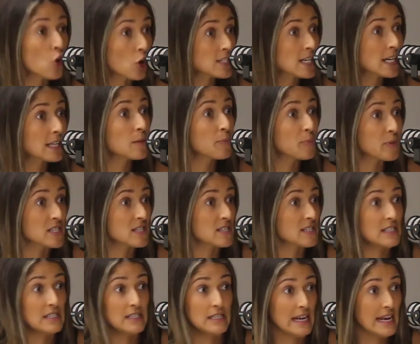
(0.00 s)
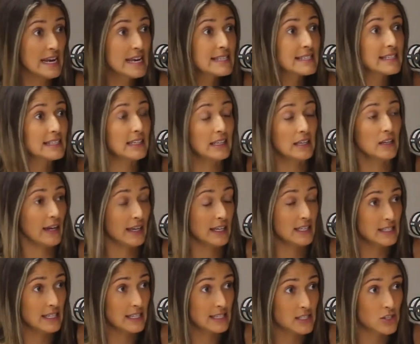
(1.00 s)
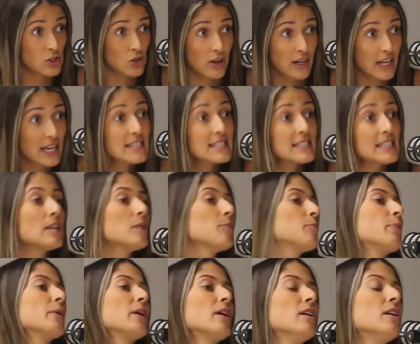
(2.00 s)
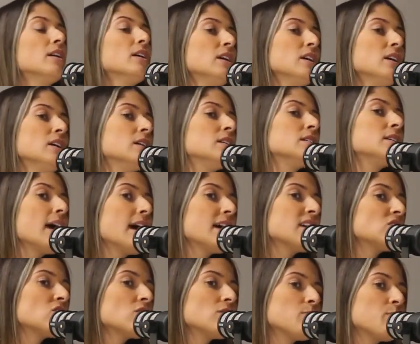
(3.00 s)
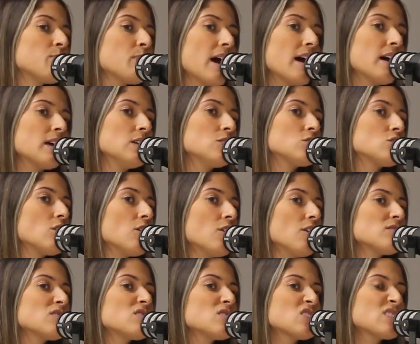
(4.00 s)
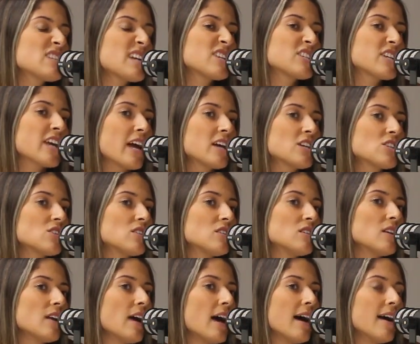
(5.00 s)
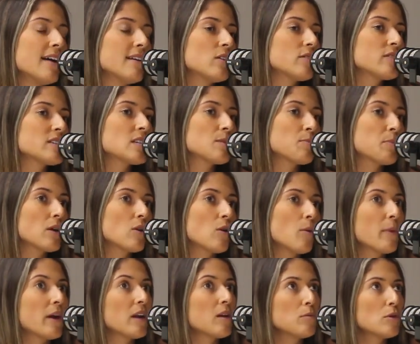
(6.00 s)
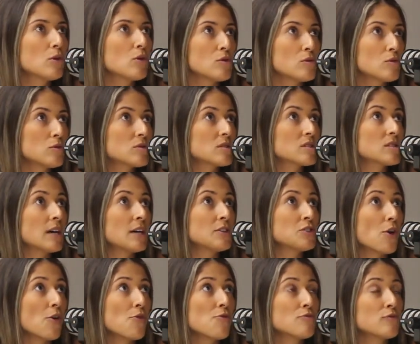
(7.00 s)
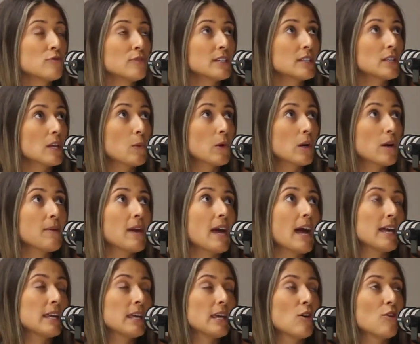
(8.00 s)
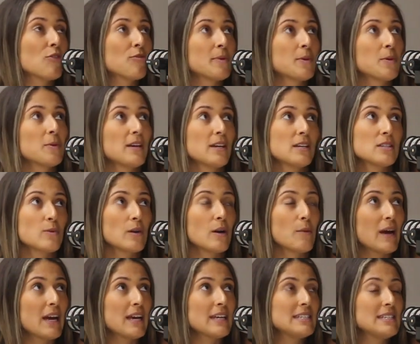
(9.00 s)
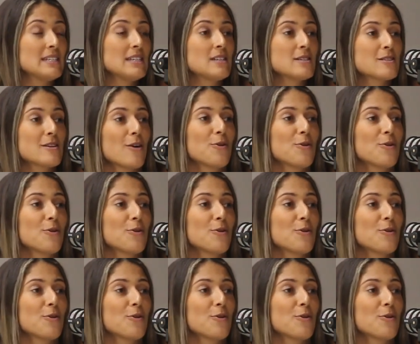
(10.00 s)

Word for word: not saying that business isn't easy. Like it's not easy, but yeah. So that in turn, so just education and obviously bigger and better murals. I don't really want to be hanging off buildings when I'm 80 years